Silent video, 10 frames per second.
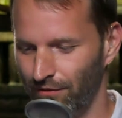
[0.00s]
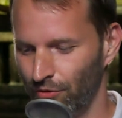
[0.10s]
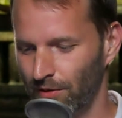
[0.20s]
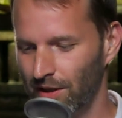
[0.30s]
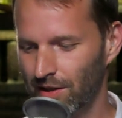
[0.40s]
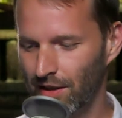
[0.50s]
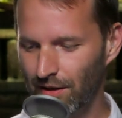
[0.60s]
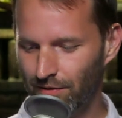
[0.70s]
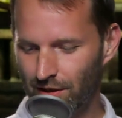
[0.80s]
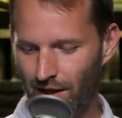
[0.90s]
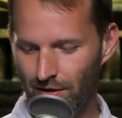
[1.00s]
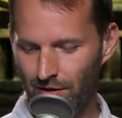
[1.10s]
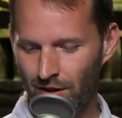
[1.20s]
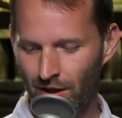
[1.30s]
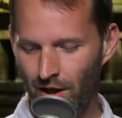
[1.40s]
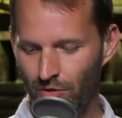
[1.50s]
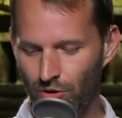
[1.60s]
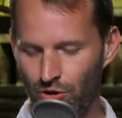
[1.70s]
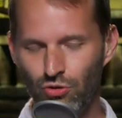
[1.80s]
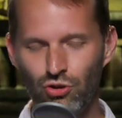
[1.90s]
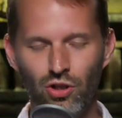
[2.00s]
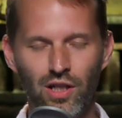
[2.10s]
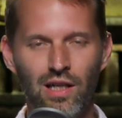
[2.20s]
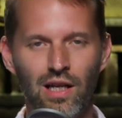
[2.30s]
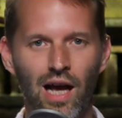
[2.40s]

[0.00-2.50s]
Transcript: you read City of Stairs, which you should.